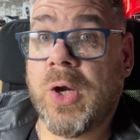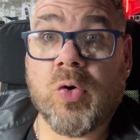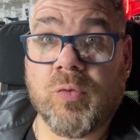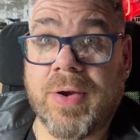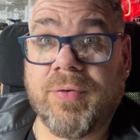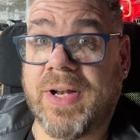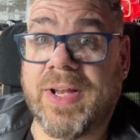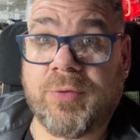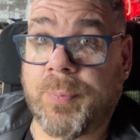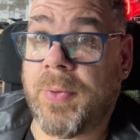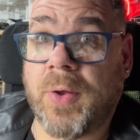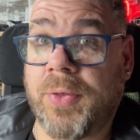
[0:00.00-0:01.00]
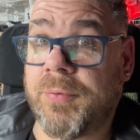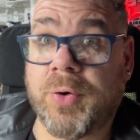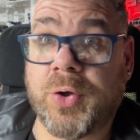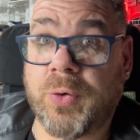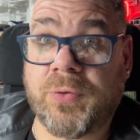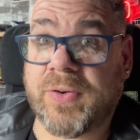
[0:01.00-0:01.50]
re-released with either a
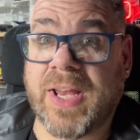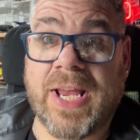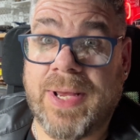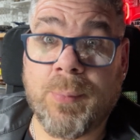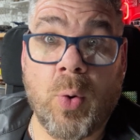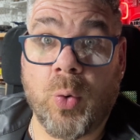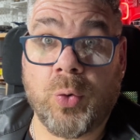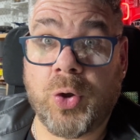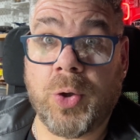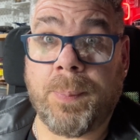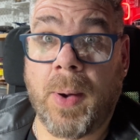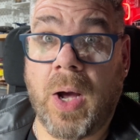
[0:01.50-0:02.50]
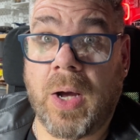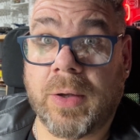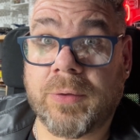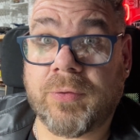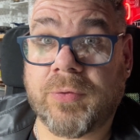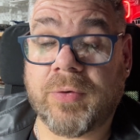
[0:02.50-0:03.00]
new scheme or new
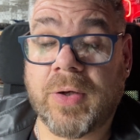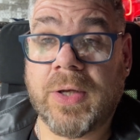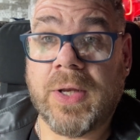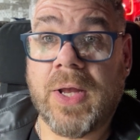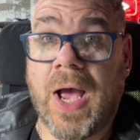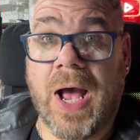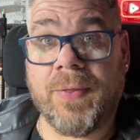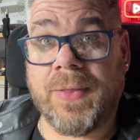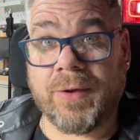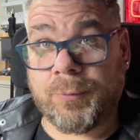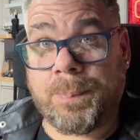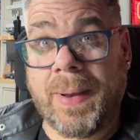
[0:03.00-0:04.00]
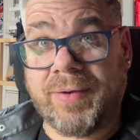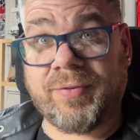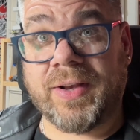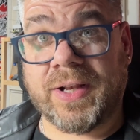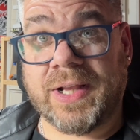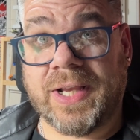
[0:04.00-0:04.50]
parts. And that's
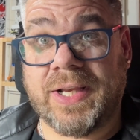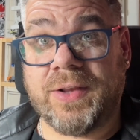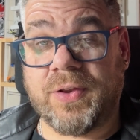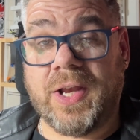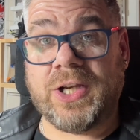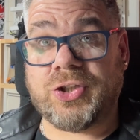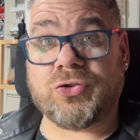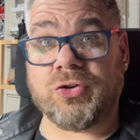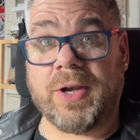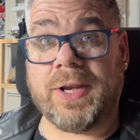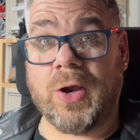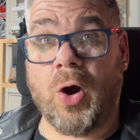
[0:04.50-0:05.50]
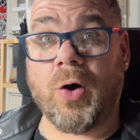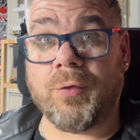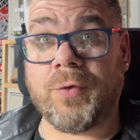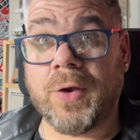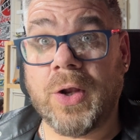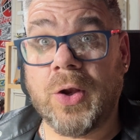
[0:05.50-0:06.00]
basically the history of
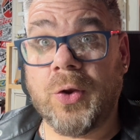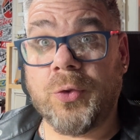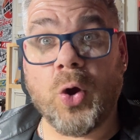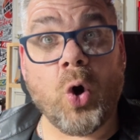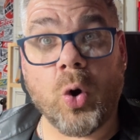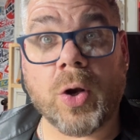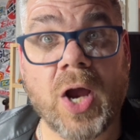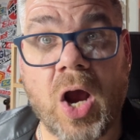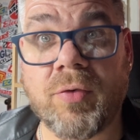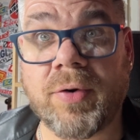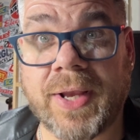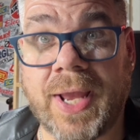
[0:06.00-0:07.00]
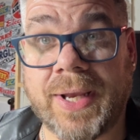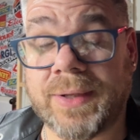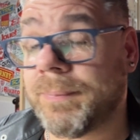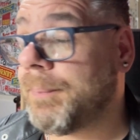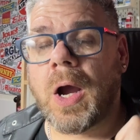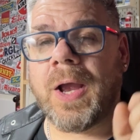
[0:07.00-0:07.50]
the HAWKER
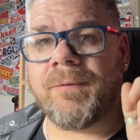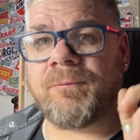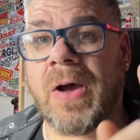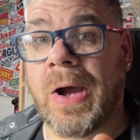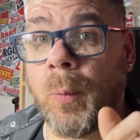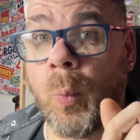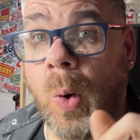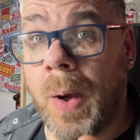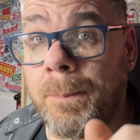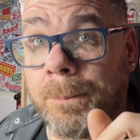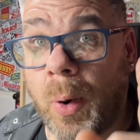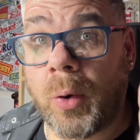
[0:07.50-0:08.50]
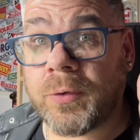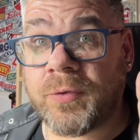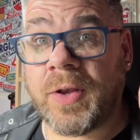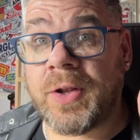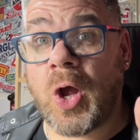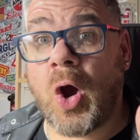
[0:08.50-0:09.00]
Hurricane. I have found one
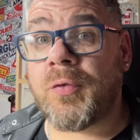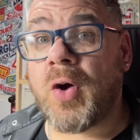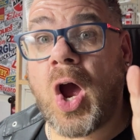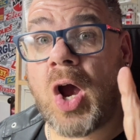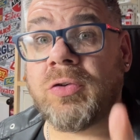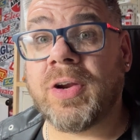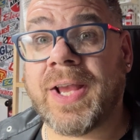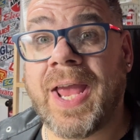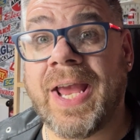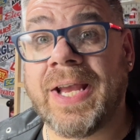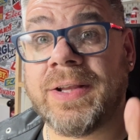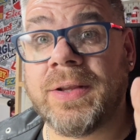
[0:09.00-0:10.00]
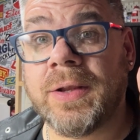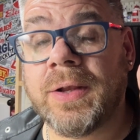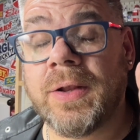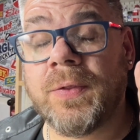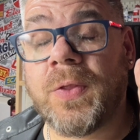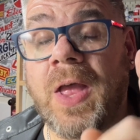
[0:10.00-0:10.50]
boxing of a Hurricane
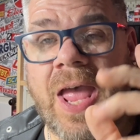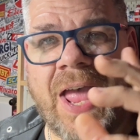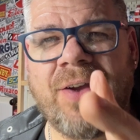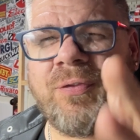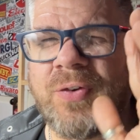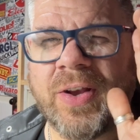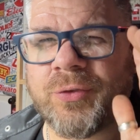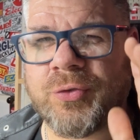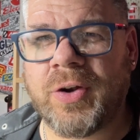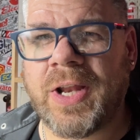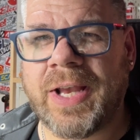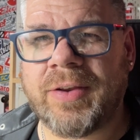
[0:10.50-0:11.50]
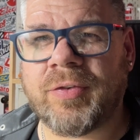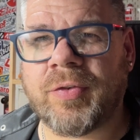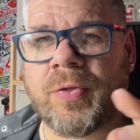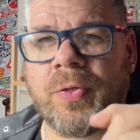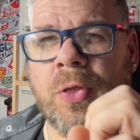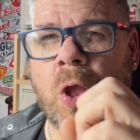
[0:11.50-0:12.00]
that Airfix released
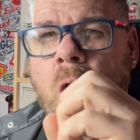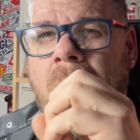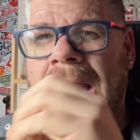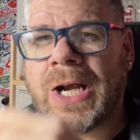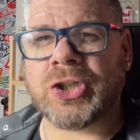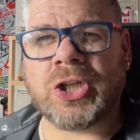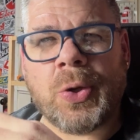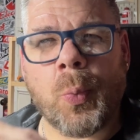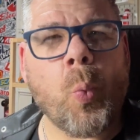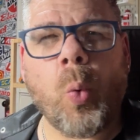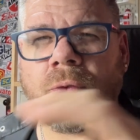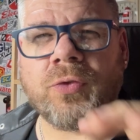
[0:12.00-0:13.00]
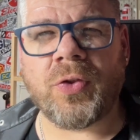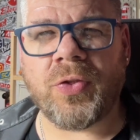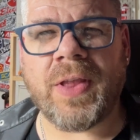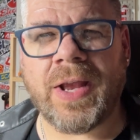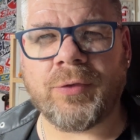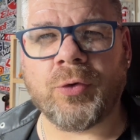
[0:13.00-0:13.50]
that actually wasn't
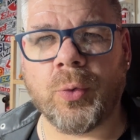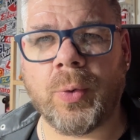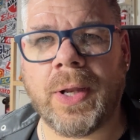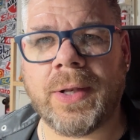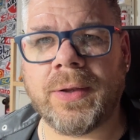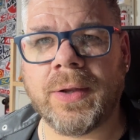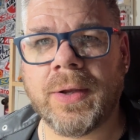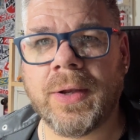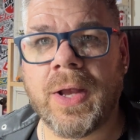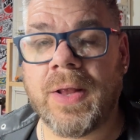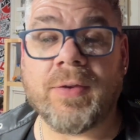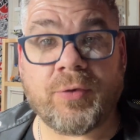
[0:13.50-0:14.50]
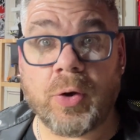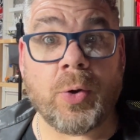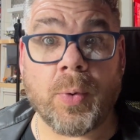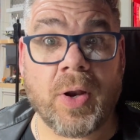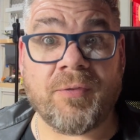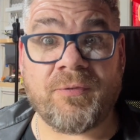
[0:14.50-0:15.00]
their tooling. It's the only
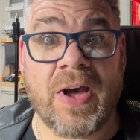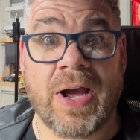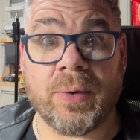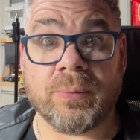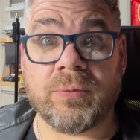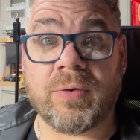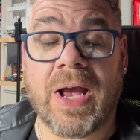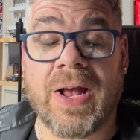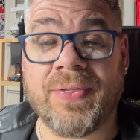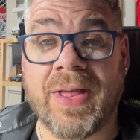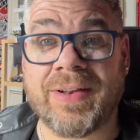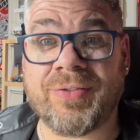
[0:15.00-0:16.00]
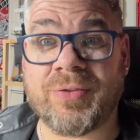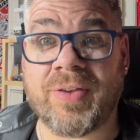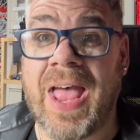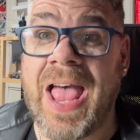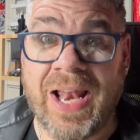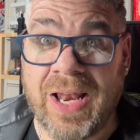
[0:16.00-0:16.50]
one I found, and that's
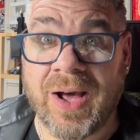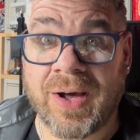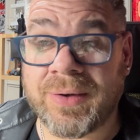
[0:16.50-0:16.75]
Hella.